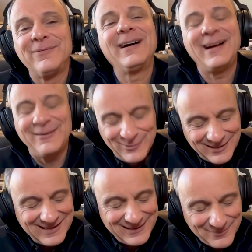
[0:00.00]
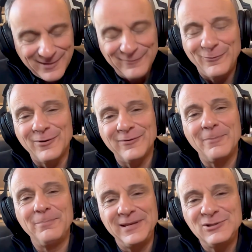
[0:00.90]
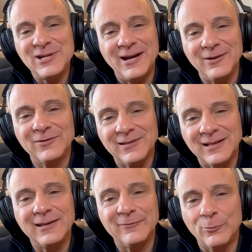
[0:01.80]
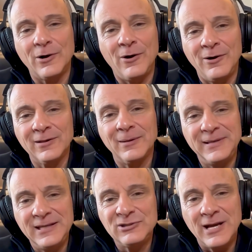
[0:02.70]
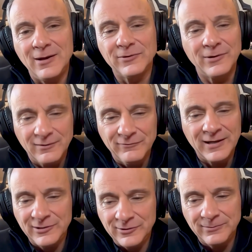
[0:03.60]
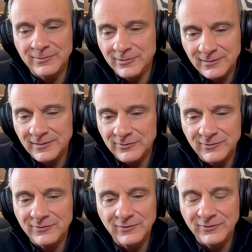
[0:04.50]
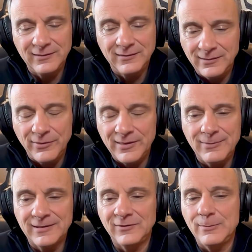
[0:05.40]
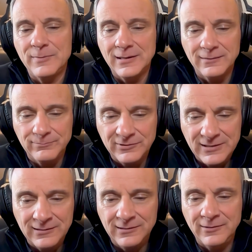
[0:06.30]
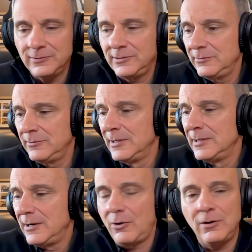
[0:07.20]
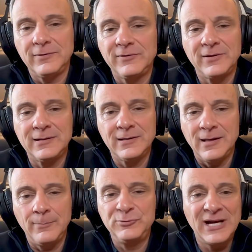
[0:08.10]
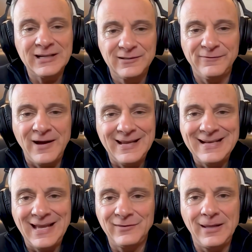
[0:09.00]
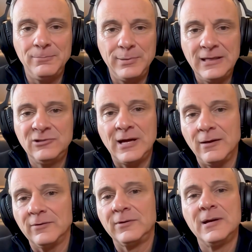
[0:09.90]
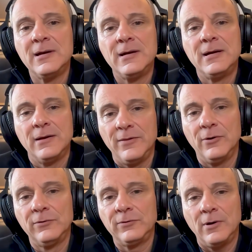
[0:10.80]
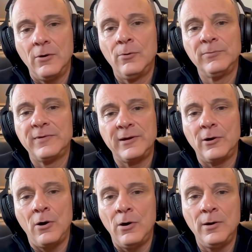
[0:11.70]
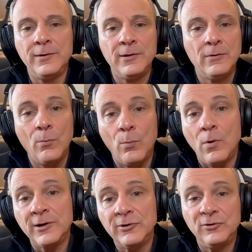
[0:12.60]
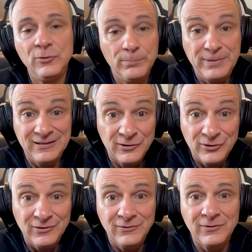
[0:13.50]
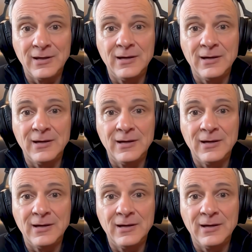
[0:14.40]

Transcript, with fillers: Uh, I really like the metaphor of a beach house. Like if we're all a beach house, and I invite your your listeners to say, you know, think about the same thing. And pretend, you know, you are all of a sudden objectified as a beach house. Those homes that are on one or two pillars